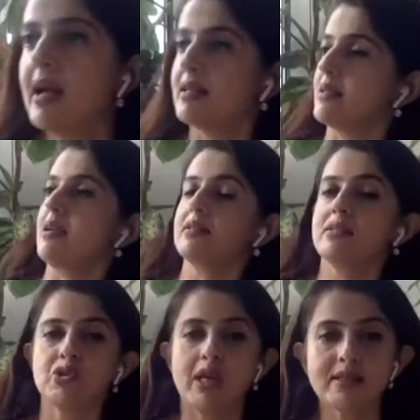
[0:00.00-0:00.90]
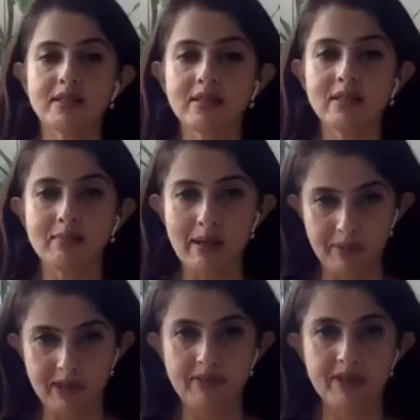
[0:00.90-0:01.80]
as I suggested in my
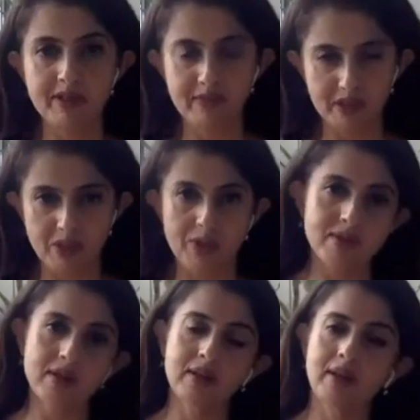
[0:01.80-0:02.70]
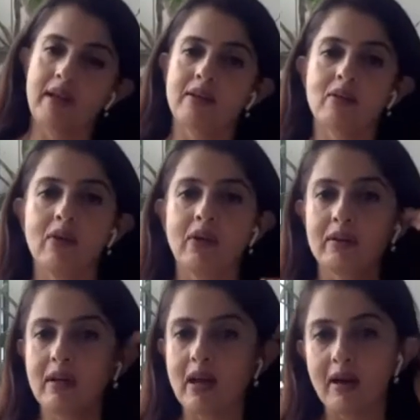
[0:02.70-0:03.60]
previous videos, again
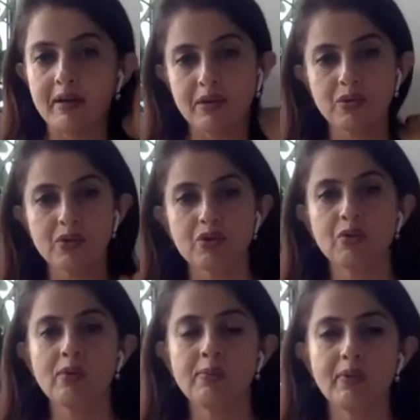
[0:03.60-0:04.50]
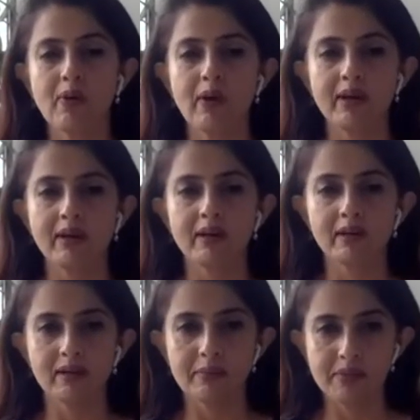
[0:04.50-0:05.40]
on our YouTube, on
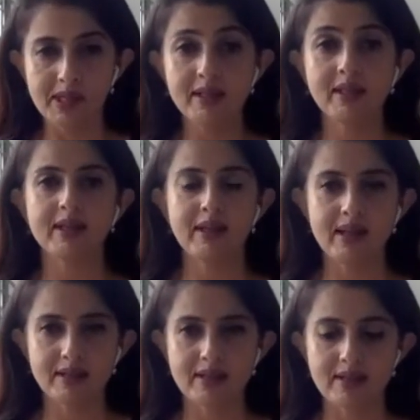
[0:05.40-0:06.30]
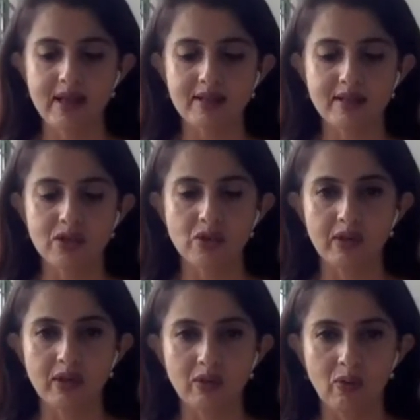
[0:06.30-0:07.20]
breathing exercises
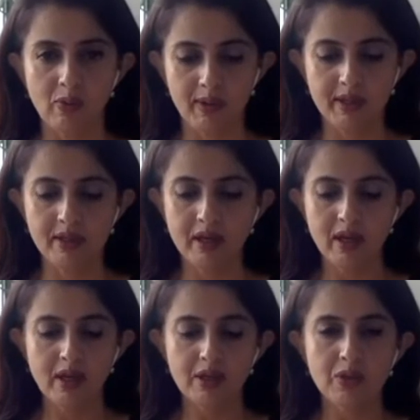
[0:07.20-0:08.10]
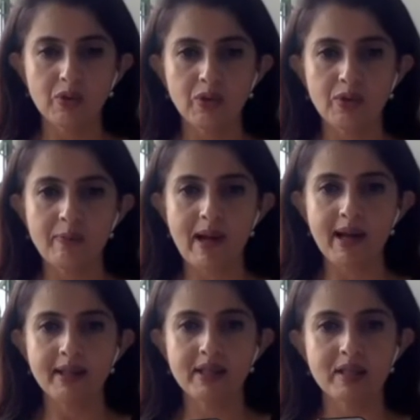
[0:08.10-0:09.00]
during COVID, you could
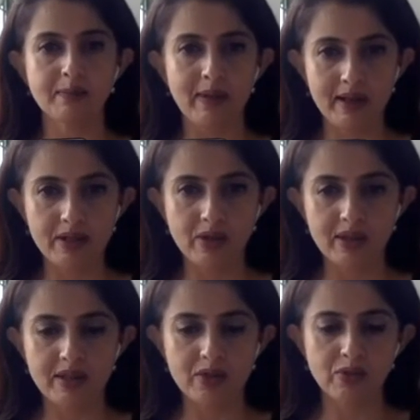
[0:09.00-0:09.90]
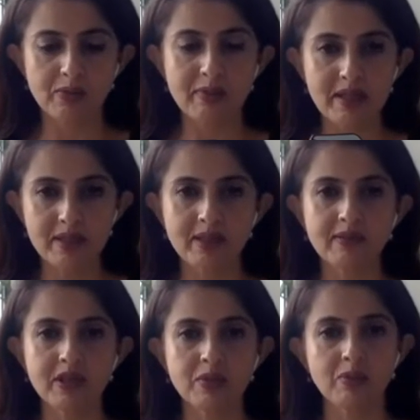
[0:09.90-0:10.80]
buy this pulse oximeter,
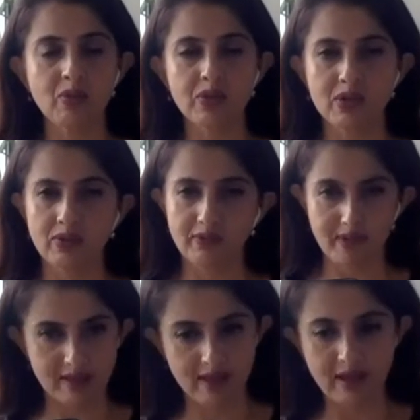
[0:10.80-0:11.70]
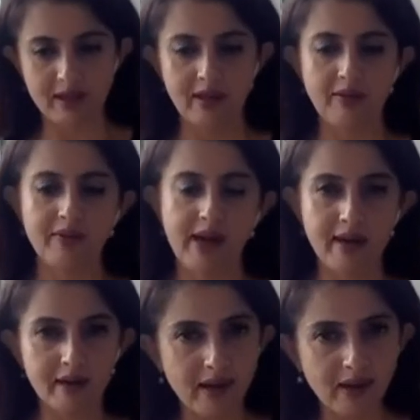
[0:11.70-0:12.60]
which most of us are
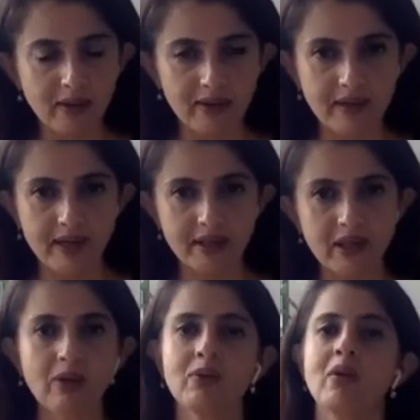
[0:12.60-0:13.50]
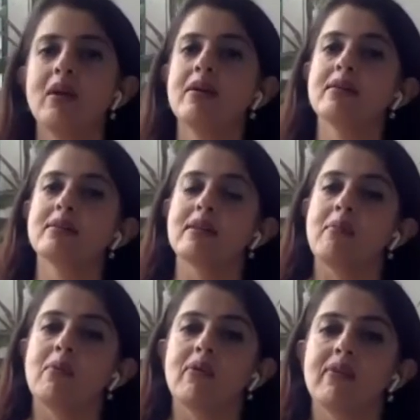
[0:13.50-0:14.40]
aware now, right now.
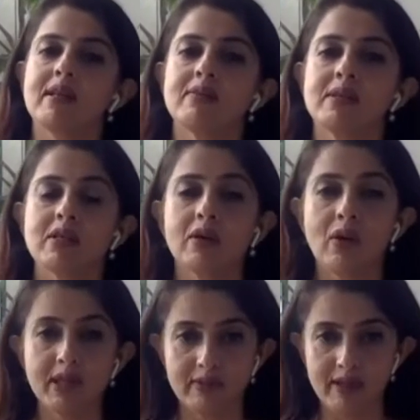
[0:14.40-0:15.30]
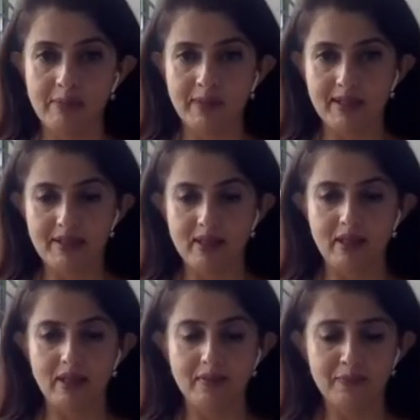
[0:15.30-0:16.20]
Some of us which are not aware, please take
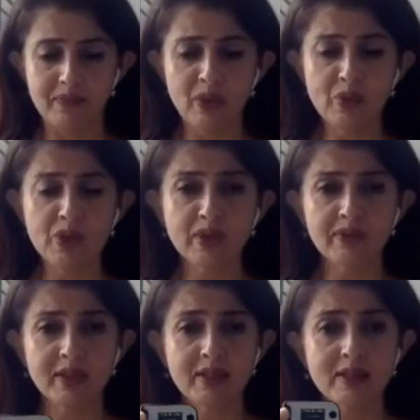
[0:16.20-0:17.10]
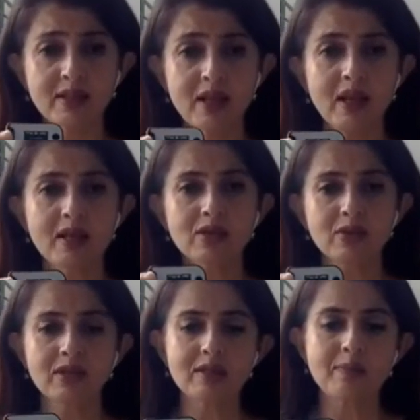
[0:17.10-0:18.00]
note of this. So
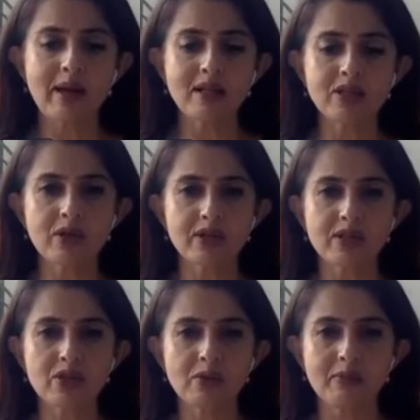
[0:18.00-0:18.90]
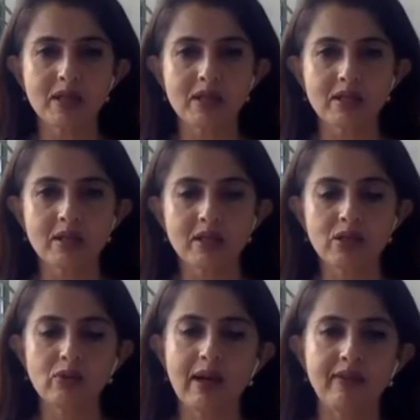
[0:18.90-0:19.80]
this pulse oximeter,
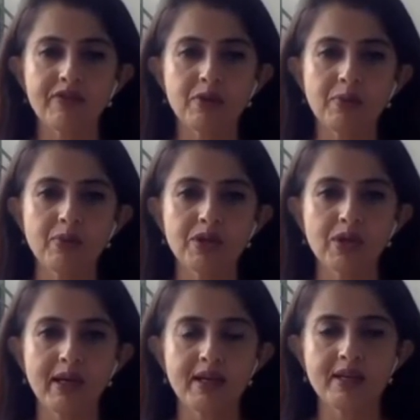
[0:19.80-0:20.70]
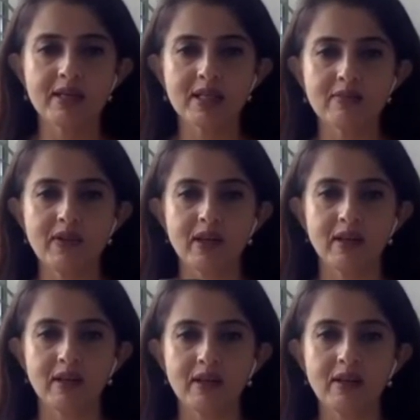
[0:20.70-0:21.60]
you have to put your index
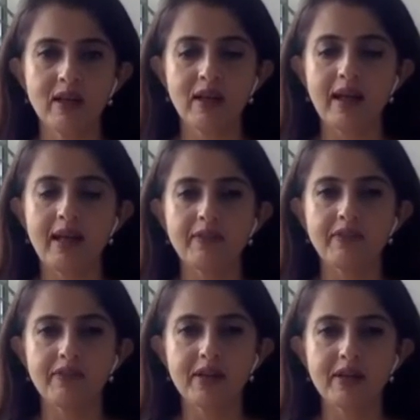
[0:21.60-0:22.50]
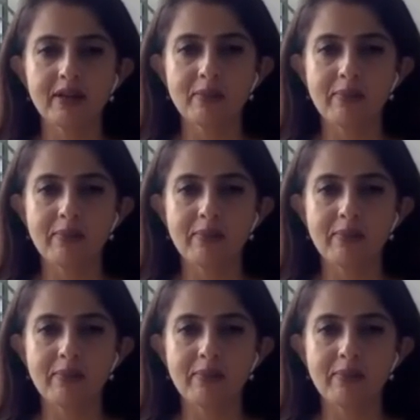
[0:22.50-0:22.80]
finger and feel the